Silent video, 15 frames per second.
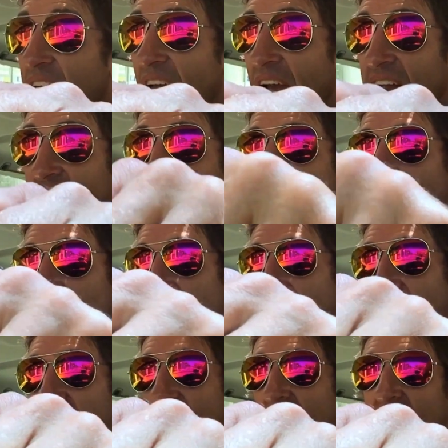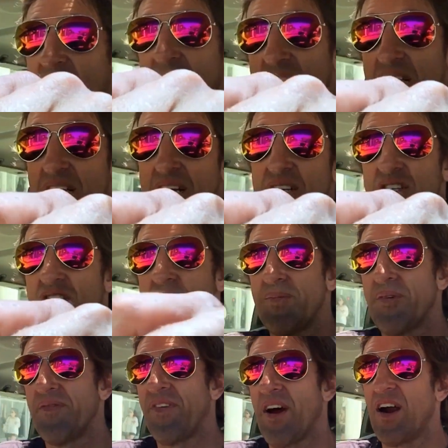Anyway, man,
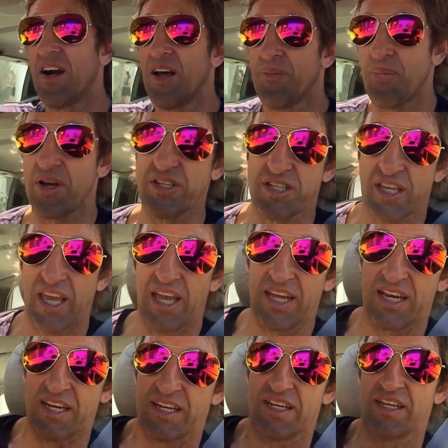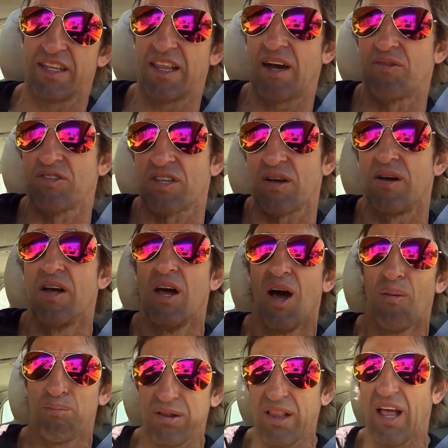super fired up. I skated, dude. That was a
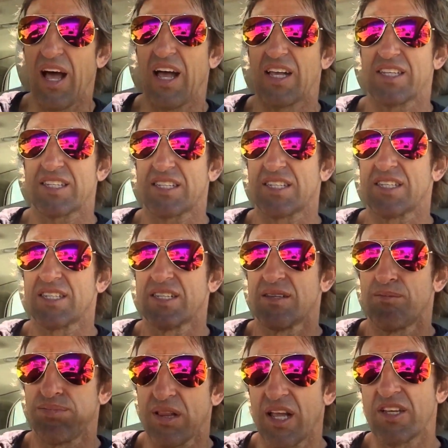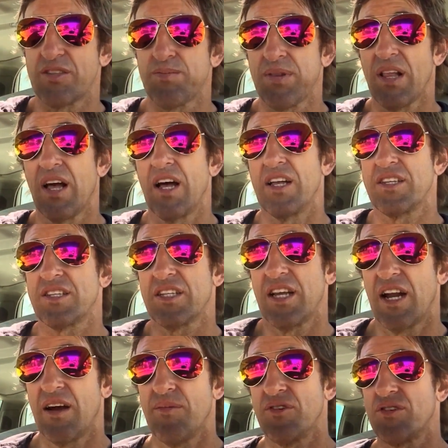plus, plus, plus. And
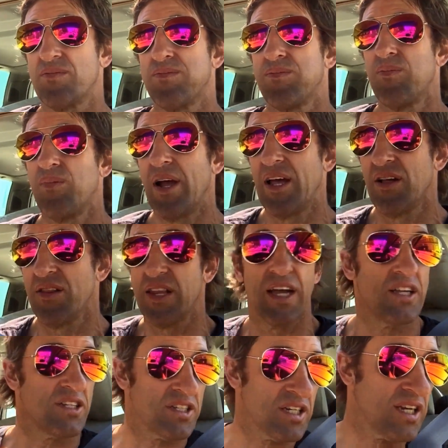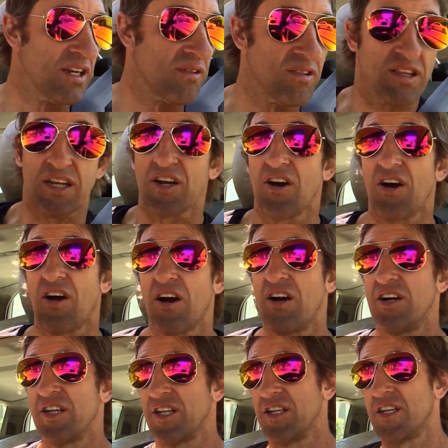I almost wailed that chick with the
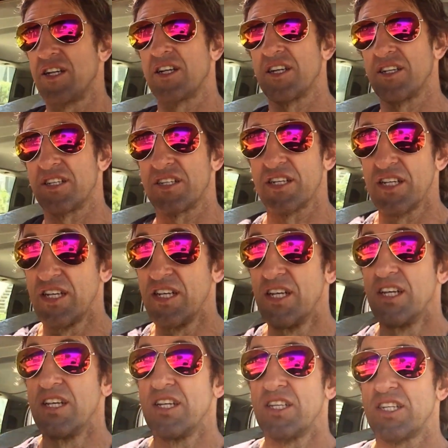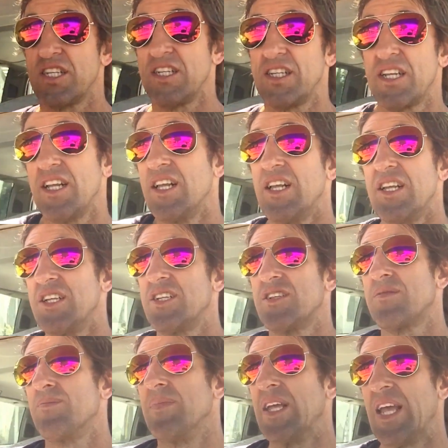car, dude, because she's
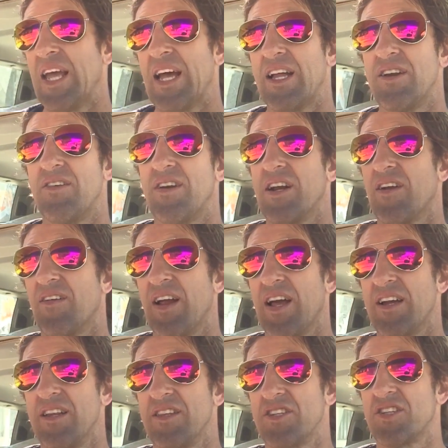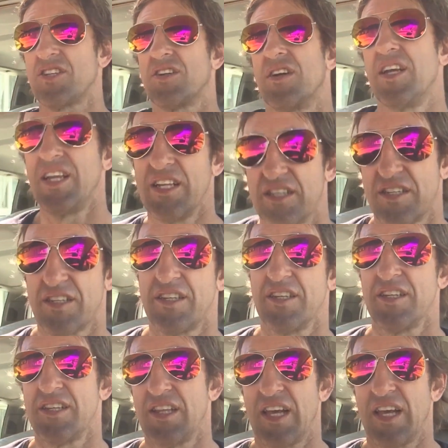just meandering around in the streets, dude.